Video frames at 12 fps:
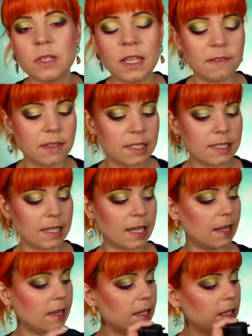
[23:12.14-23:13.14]
give this a
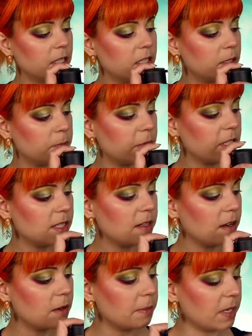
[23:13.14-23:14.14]
little spritz
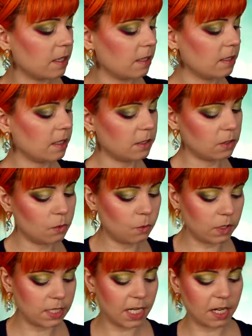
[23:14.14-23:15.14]
here because I don't
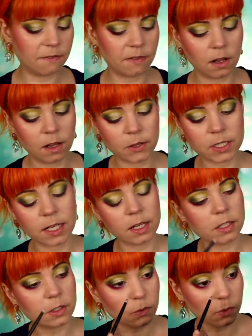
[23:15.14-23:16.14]
want any fallout and
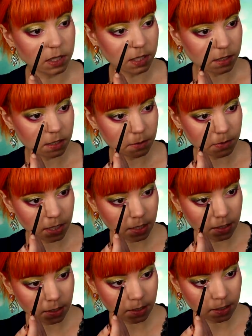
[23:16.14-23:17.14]
I do want this to be
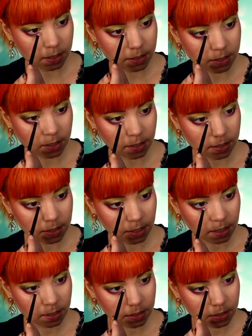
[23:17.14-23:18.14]
nice and
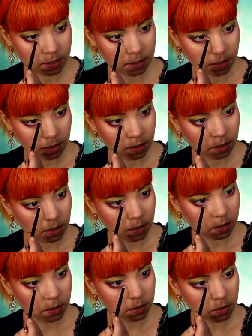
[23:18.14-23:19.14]
intense.
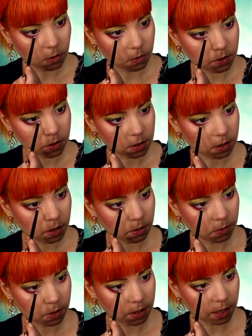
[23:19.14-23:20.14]
So we're just gonna
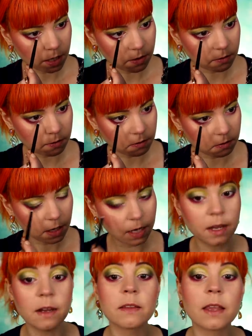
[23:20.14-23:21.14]
put that right
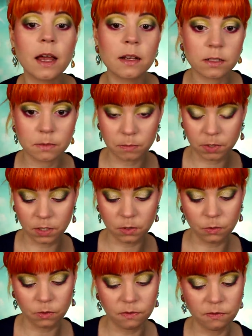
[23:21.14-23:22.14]
here. That is
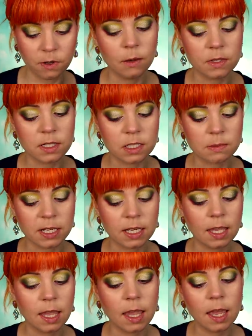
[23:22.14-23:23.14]
beautiful. I wasn't
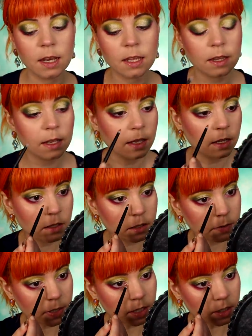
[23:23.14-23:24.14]
expecting anything else
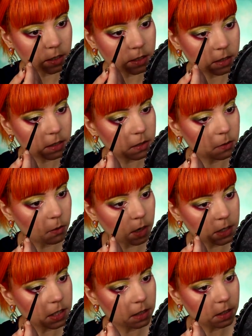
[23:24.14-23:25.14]
because
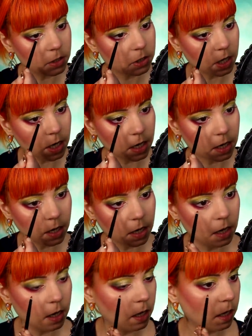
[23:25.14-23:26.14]
swatching this shade,
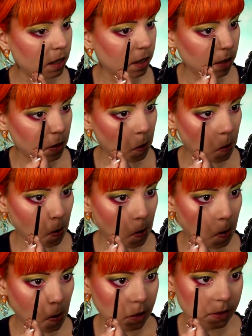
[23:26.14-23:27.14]

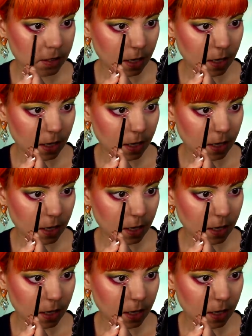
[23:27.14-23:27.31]
it's